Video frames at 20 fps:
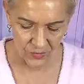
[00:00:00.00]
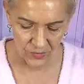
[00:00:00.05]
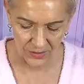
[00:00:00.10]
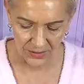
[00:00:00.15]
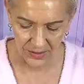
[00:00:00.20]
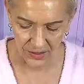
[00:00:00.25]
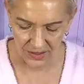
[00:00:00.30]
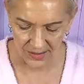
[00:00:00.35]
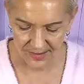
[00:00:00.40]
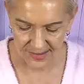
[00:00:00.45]
What
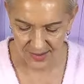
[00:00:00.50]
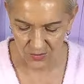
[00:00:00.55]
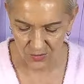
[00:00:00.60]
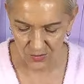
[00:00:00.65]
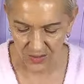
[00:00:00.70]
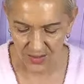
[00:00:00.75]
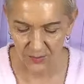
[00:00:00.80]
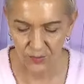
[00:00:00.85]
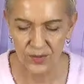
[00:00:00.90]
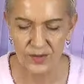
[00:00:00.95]
lights you
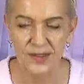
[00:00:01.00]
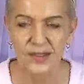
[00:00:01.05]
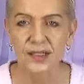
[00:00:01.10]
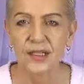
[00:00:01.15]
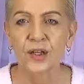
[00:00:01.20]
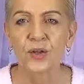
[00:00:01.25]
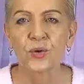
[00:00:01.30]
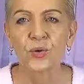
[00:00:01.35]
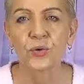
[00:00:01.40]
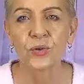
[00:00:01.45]
up? What's in
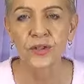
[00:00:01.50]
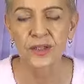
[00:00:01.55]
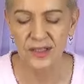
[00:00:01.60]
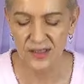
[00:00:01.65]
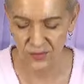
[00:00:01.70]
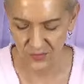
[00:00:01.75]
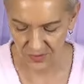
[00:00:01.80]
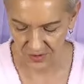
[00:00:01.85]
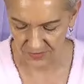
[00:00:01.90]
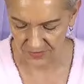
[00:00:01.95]

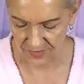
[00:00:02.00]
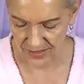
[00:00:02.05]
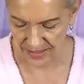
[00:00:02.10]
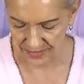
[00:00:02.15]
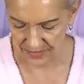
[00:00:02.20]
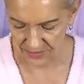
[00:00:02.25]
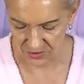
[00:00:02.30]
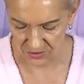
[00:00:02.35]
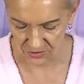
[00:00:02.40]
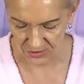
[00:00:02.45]
accordance with your
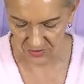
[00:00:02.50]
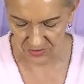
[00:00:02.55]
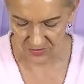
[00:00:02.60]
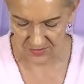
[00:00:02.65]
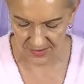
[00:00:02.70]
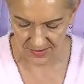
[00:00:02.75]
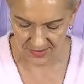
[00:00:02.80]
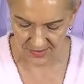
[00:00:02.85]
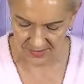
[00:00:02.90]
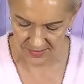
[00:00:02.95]

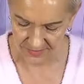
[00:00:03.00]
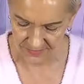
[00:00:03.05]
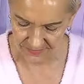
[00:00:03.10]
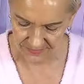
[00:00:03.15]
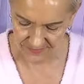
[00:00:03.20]
values?